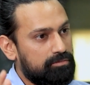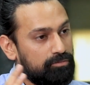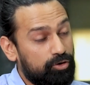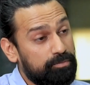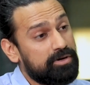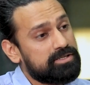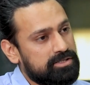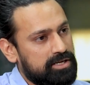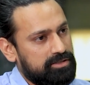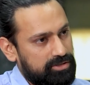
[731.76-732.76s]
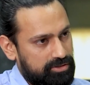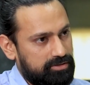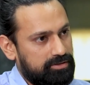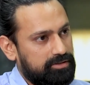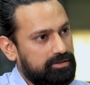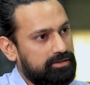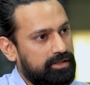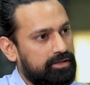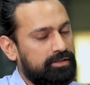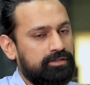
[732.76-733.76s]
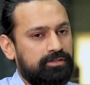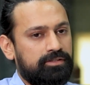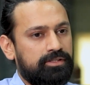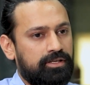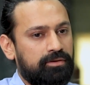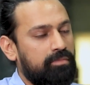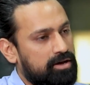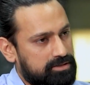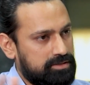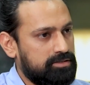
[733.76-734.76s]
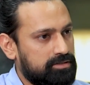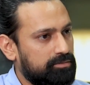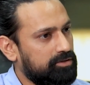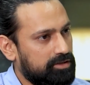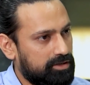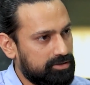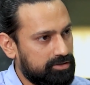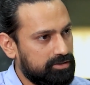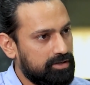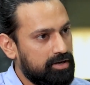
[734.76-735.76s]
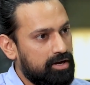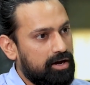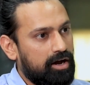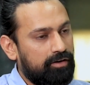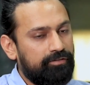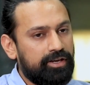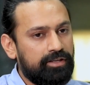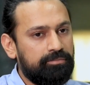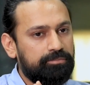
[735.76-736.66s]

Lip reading: more personalization than a mass communication, are very